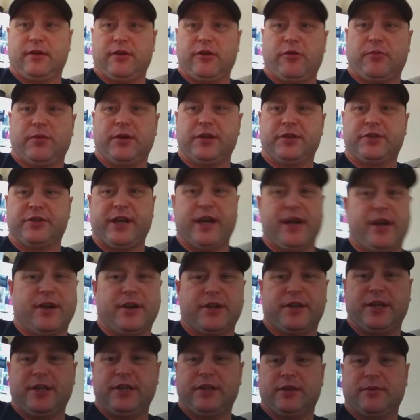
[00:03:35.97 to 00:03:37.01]
Nobody's
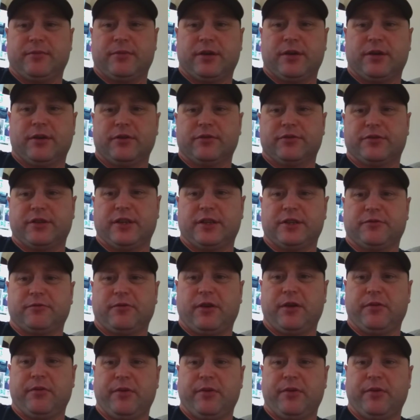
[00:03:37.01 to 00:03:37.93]
guaranteed tomorrow, so that's why